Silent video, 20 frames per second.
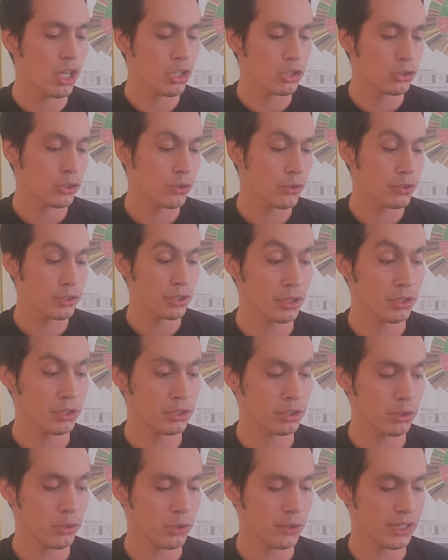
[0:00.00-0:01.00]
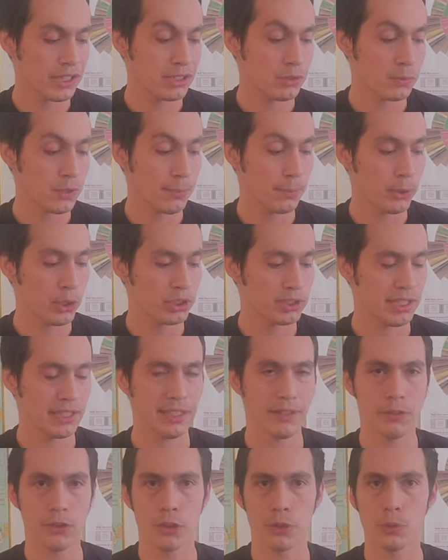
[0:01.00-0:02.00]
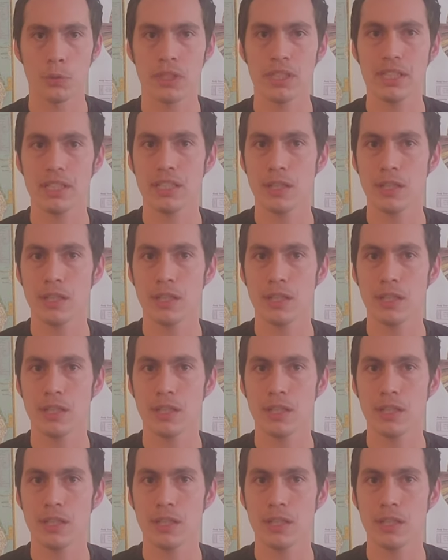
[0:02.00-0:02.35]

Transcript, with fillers: So those the two things we pushed at level 3.